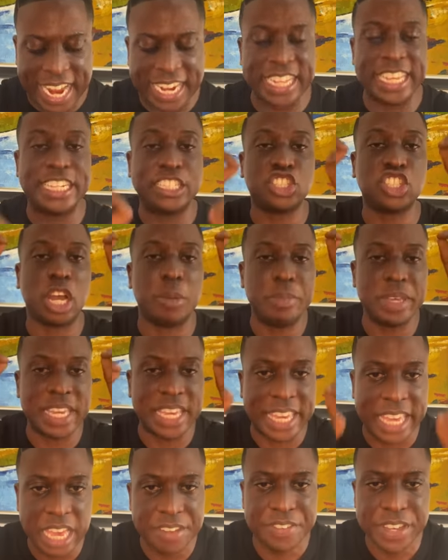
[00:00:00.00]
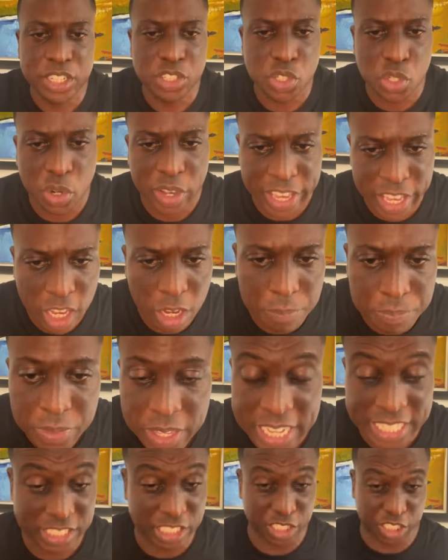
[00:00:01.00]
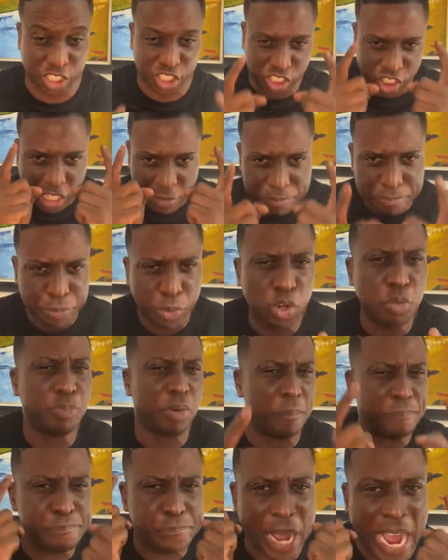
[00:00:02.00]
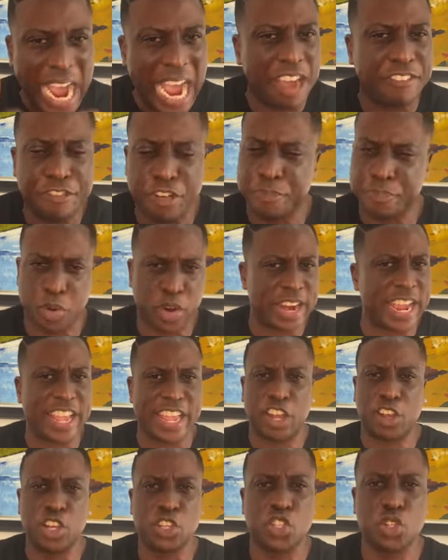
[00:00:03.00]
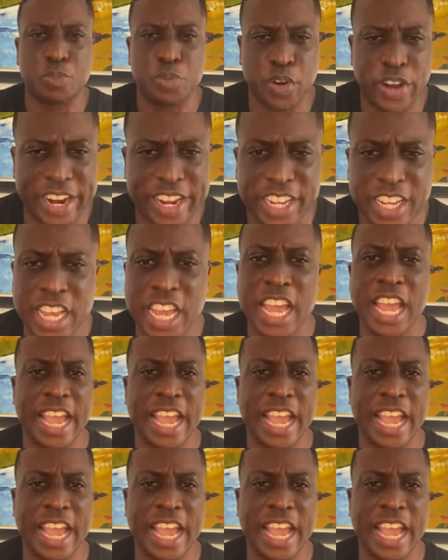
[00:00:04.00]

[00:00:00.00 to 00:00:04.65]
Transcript: and it shall be given to him. It's a simple but powerful prayer I'm going to pray.